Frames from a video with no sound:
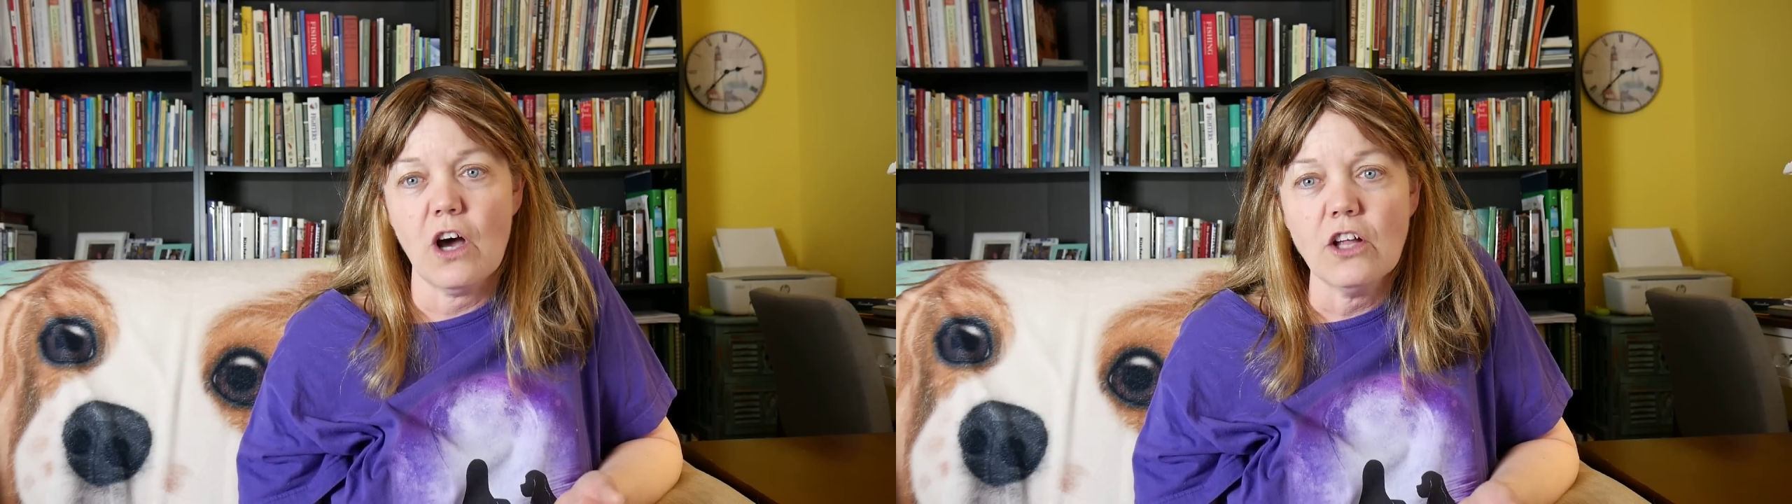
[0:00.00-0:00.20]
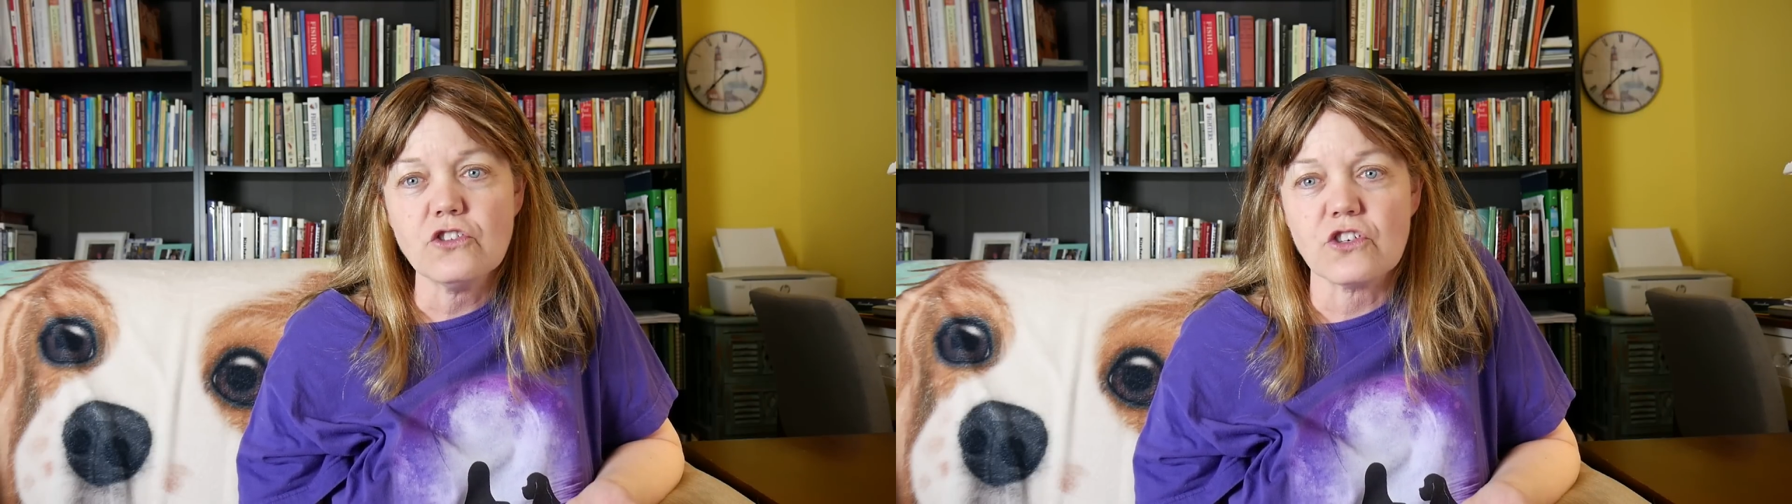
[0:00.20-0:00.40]

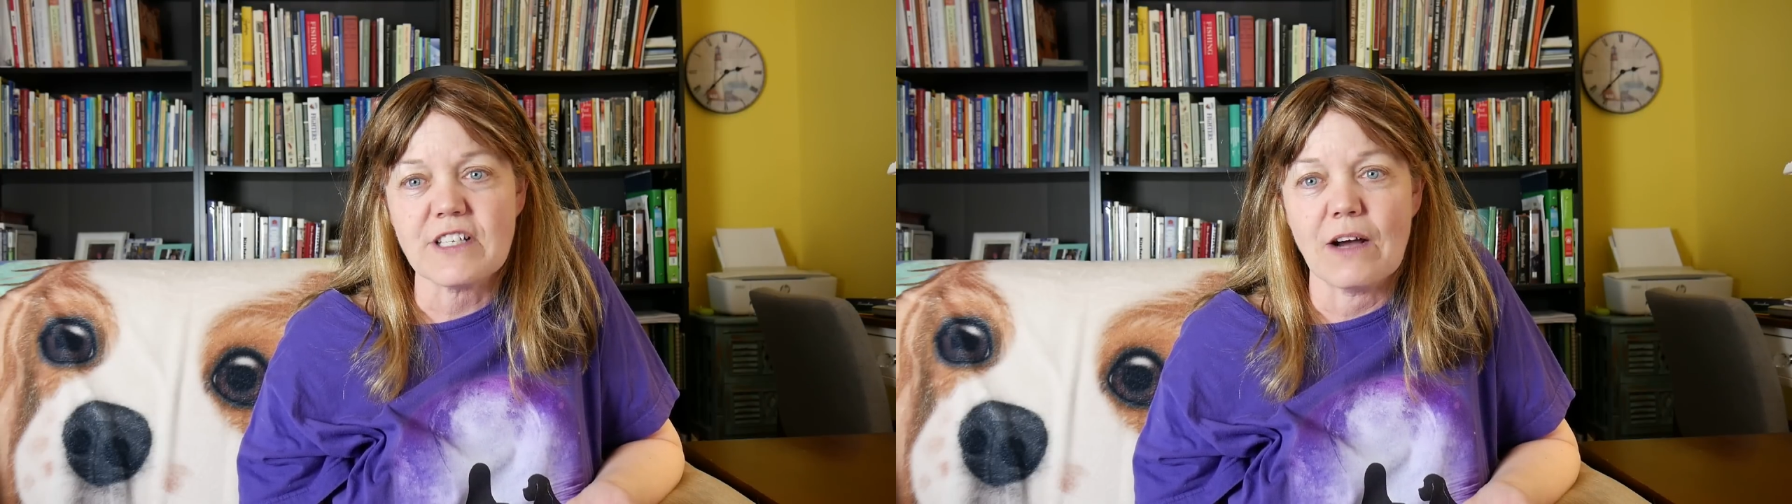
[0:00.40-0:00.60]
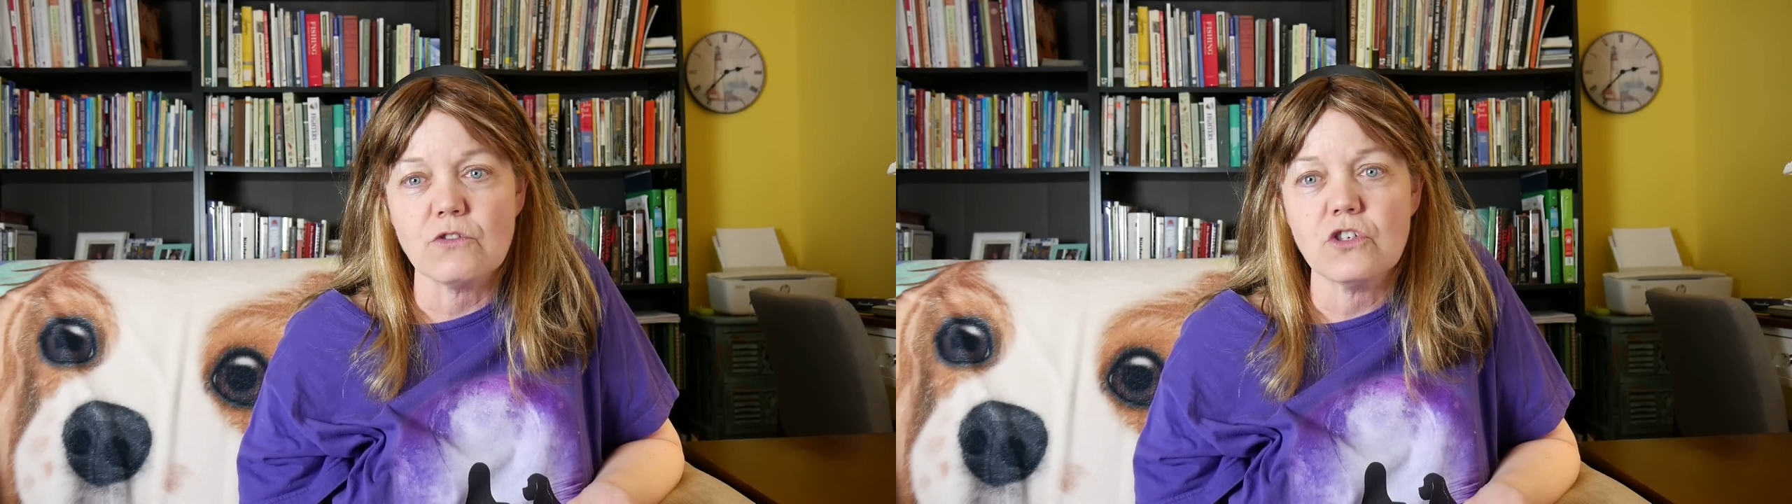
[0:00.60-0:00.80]

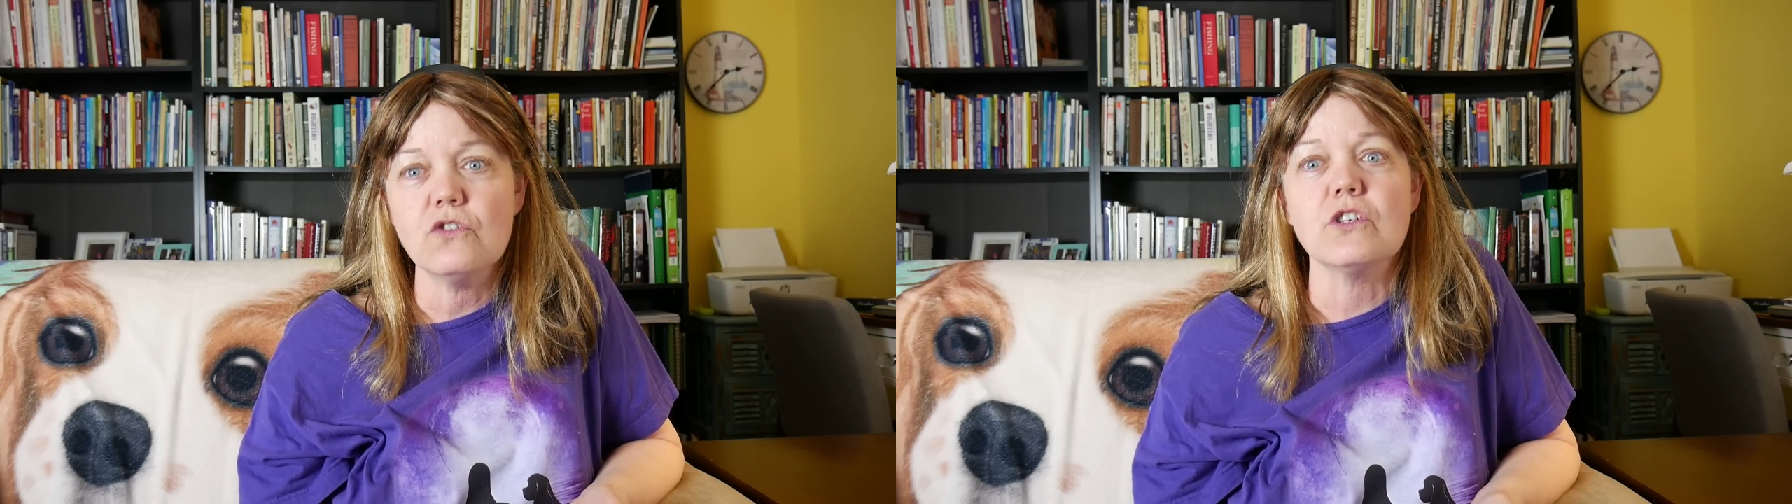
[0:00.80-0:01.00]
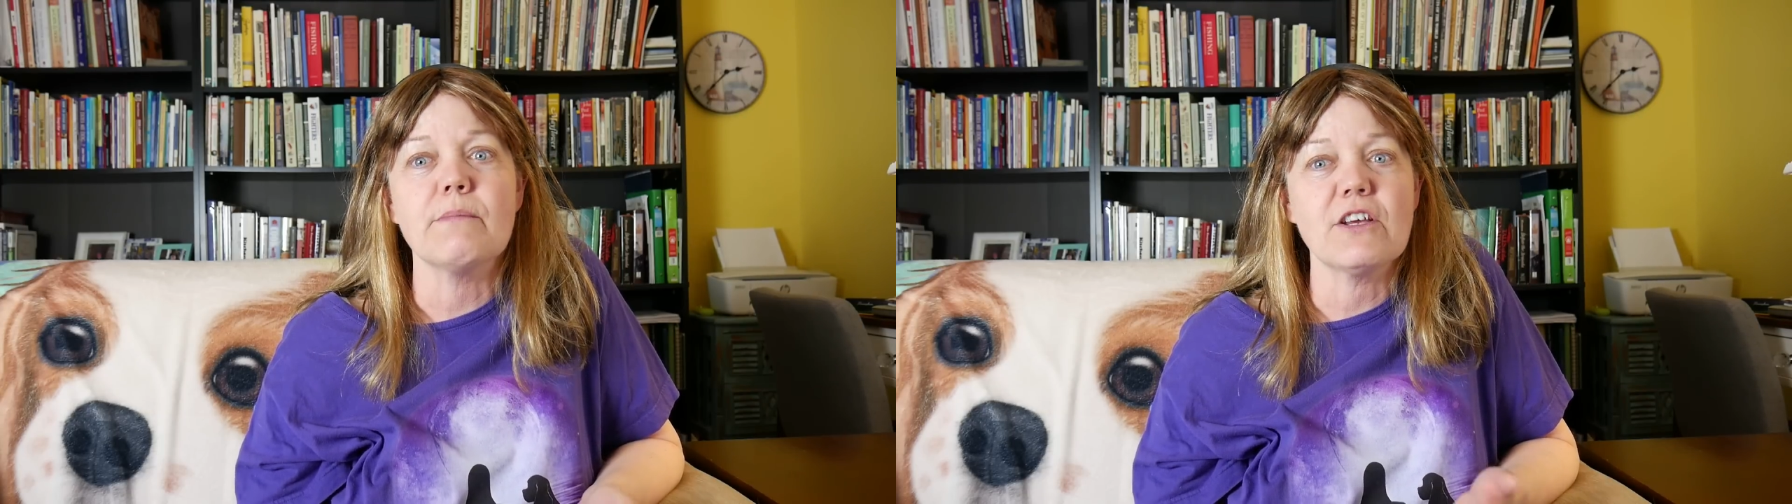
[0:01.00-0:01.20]
ultrasound
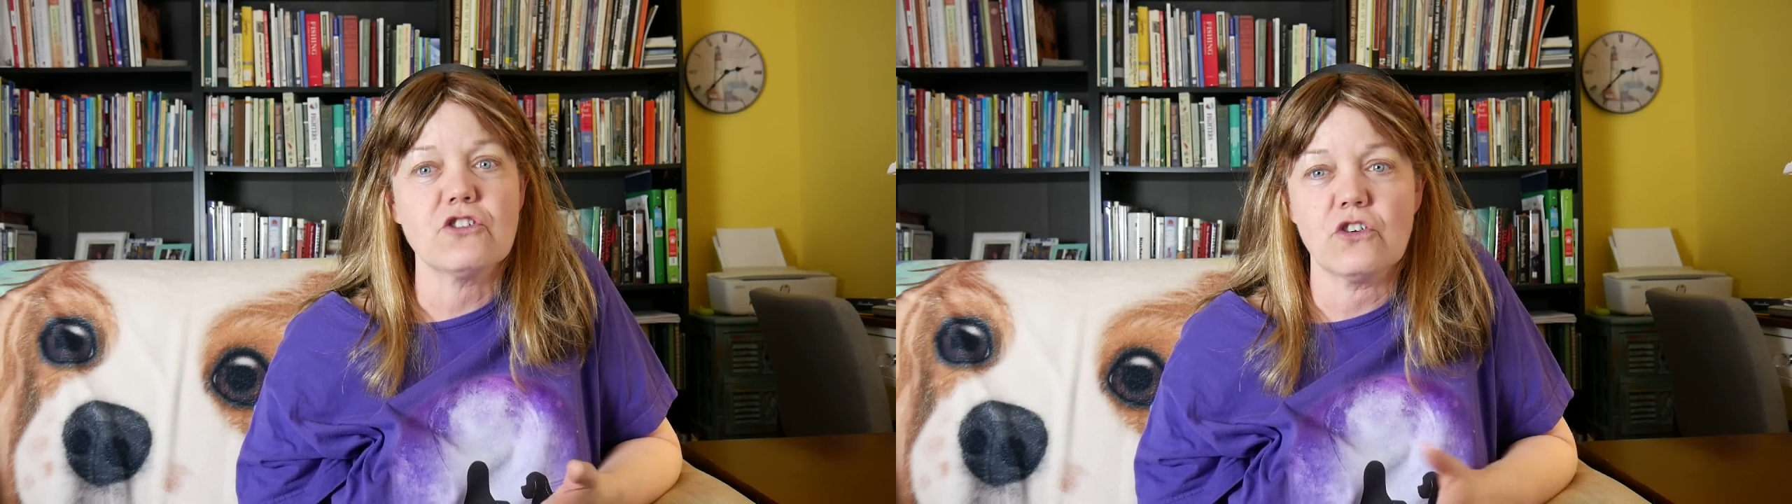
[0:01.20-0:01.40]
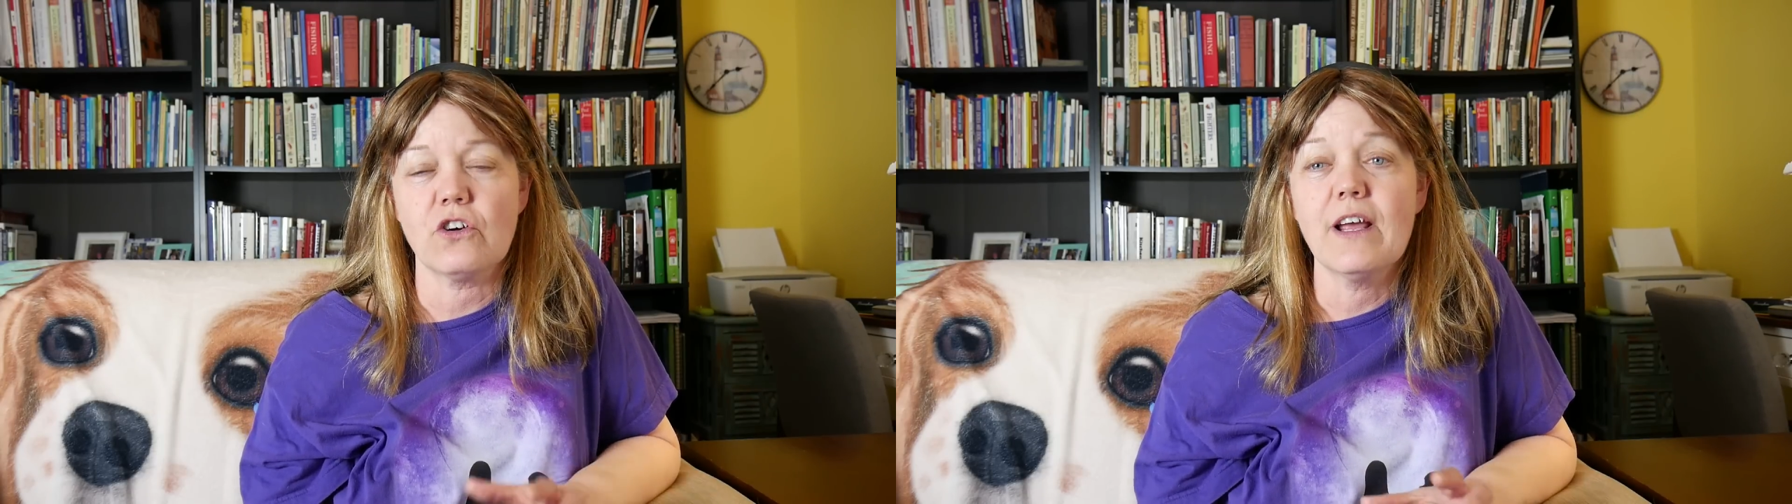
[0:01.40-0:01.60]
too to make
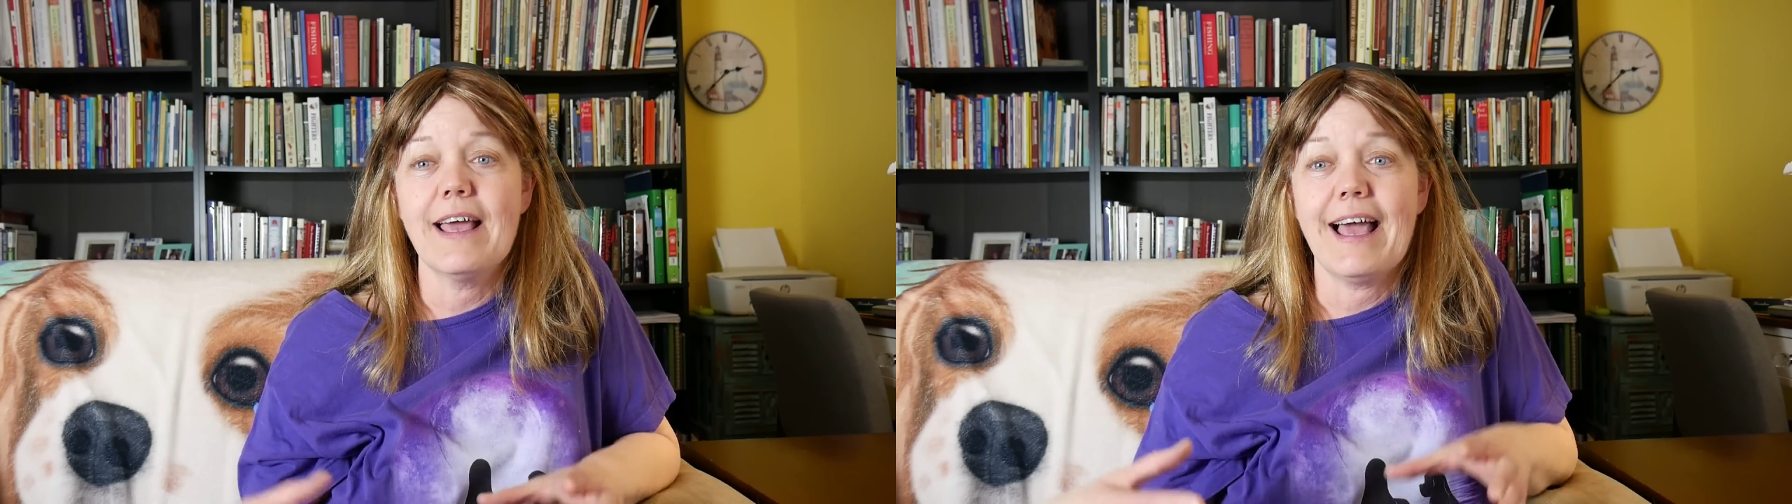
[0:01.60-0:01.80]
sure,